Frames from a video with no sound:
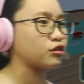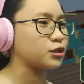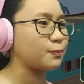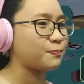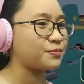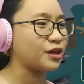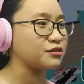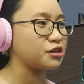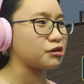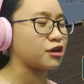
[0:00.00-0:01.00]
Don't you,
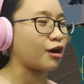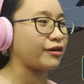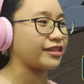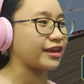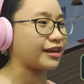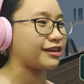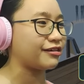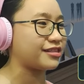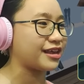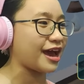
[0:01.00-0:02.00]
don't you go inside
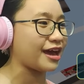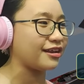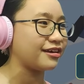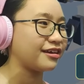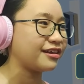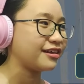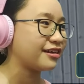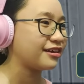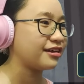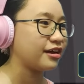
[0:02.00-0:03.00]
your dad
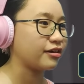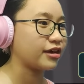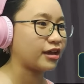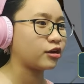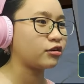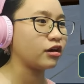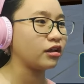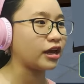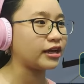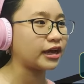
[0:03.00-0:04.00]
anymore. i okay,
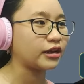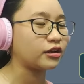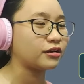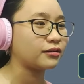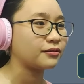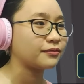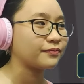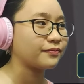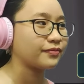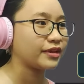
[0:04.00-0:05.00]
good. I can
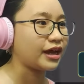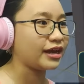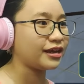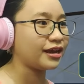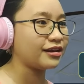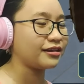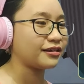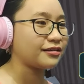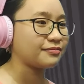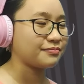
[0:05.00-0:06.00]
show for these I can,
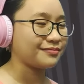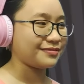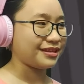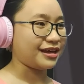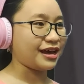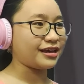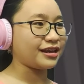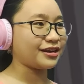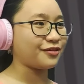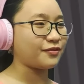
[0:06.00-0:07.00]
books. I
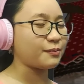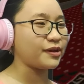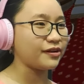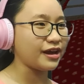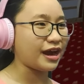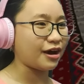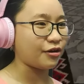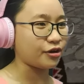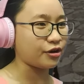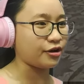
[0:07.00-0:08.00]
can go from here
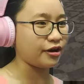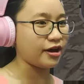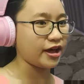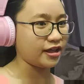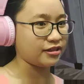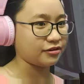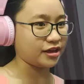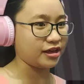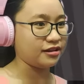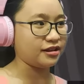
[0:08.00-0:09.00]
now. Good.
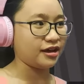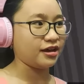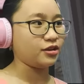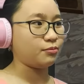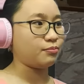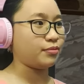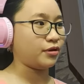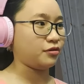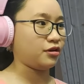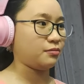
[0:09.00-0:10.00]
Okay, Dad, you
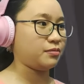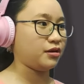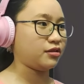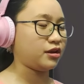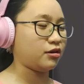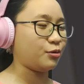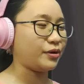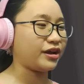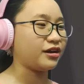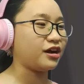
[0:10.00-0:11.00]
better not be out there. Oh
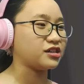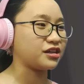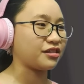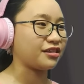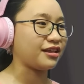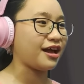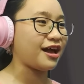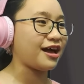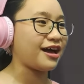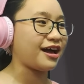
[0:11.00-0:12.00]
my gosh, it's
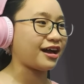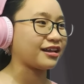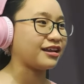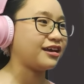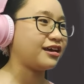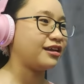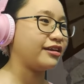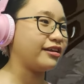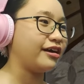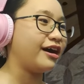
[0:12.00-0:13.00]
locked.
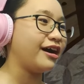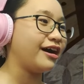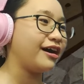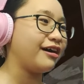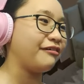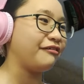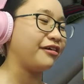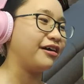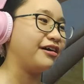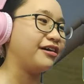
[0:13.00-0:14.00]
No.